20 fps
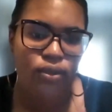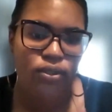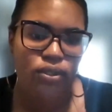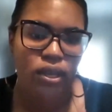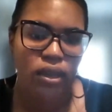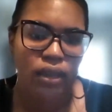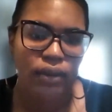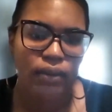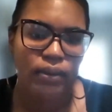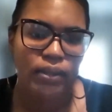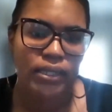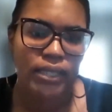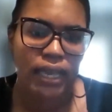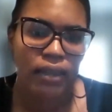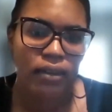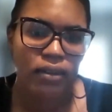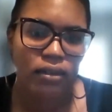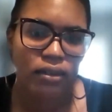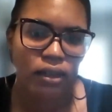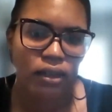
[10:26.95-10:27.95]
So I was
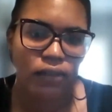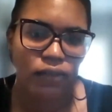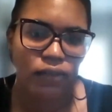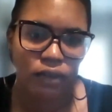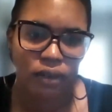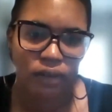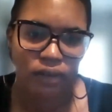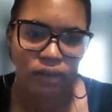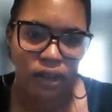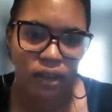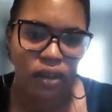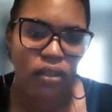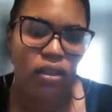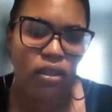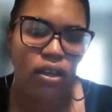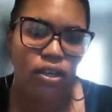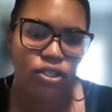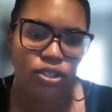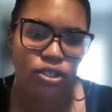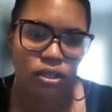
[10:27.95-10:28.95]
handling for a very
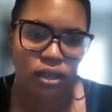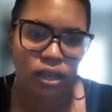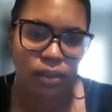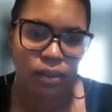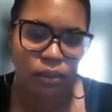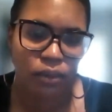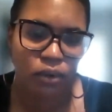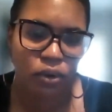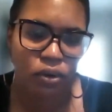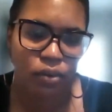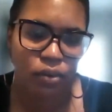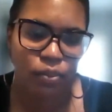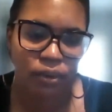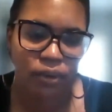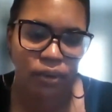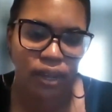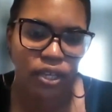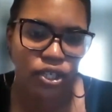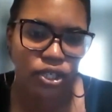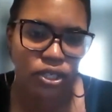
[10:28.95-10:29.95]
large
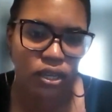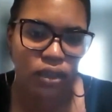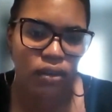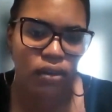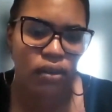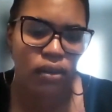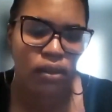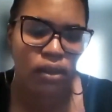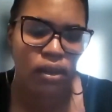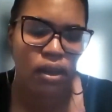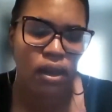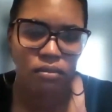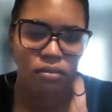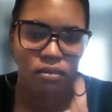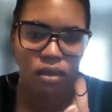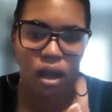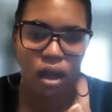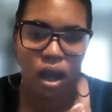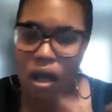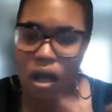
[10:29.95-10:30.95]
corporation
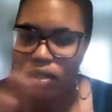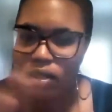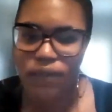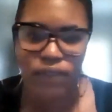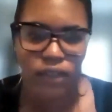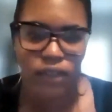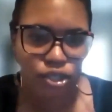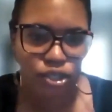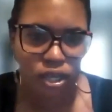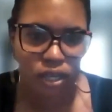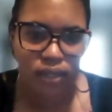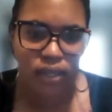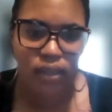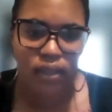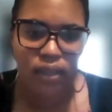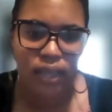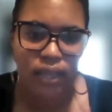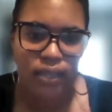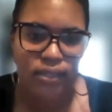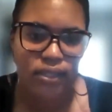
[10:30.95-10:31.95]
all of their
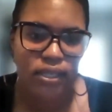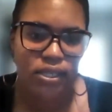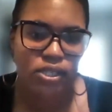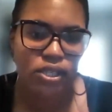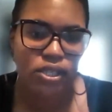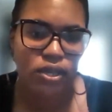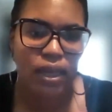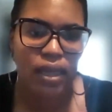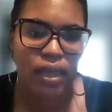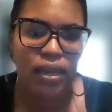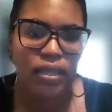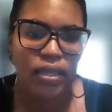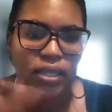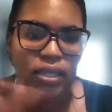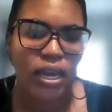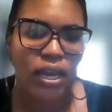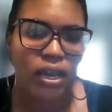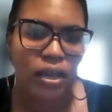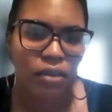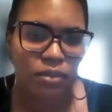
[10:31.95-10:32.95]
trucking cases. So
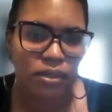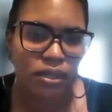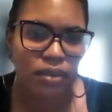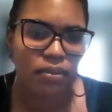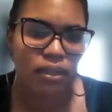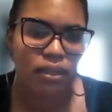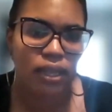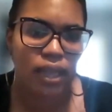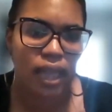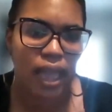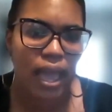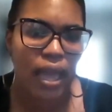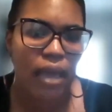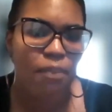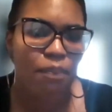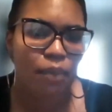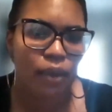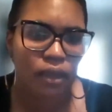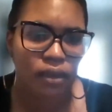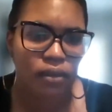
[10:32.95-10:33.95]
anytime something
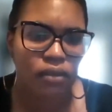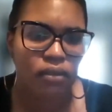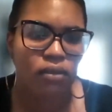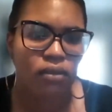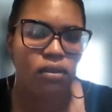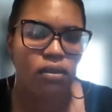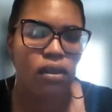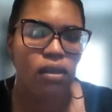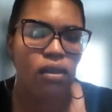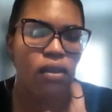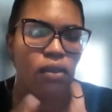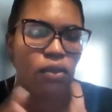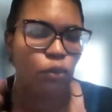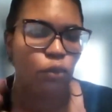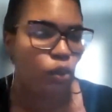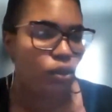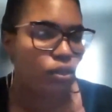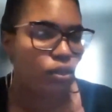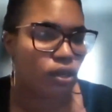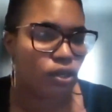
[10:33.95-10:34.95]
happened
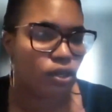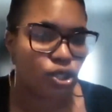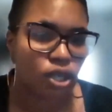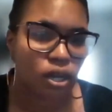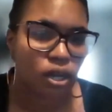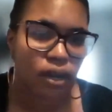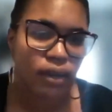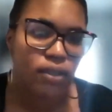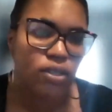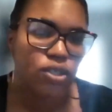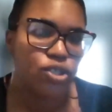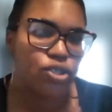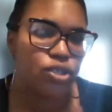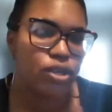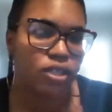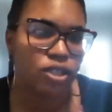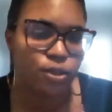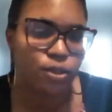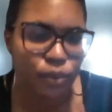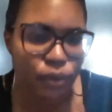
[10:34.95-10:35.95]
with their trucks,
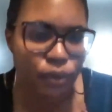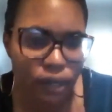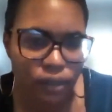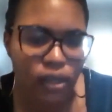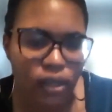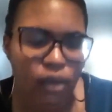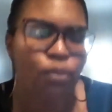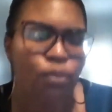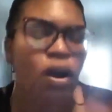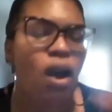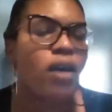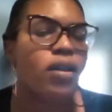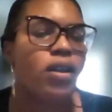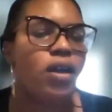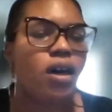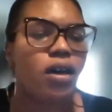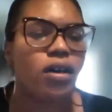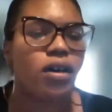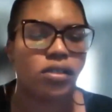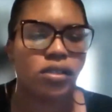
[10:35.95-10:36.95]
transporting their
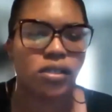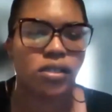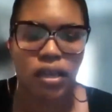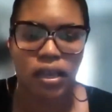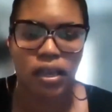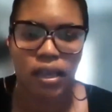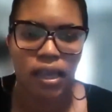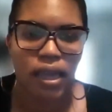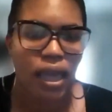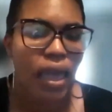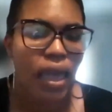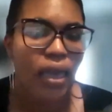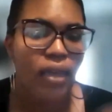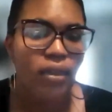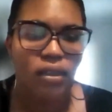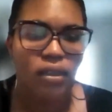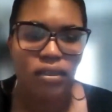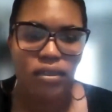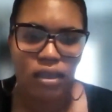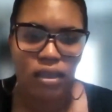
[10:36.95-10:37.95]
products,
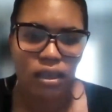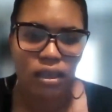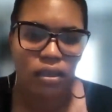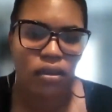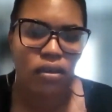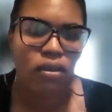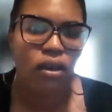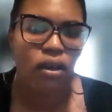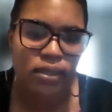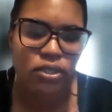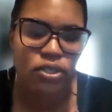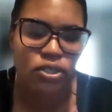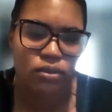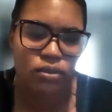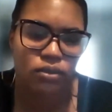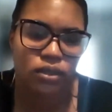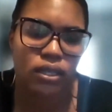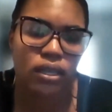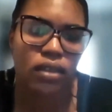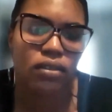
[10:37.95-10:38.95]
anything,
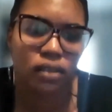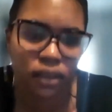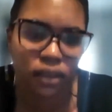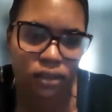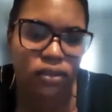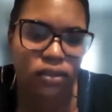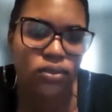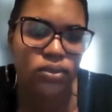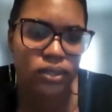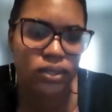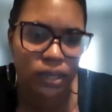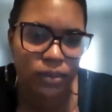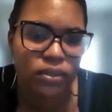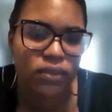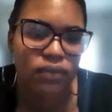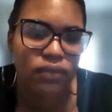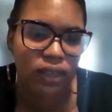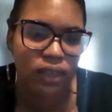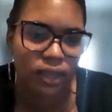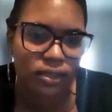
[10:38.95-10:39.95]
essentially was handling those
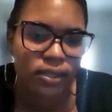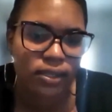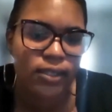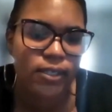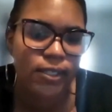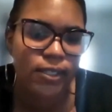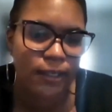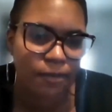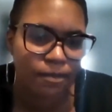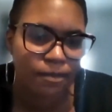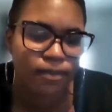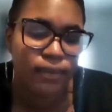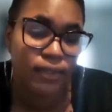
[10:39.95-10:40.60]
types of cases.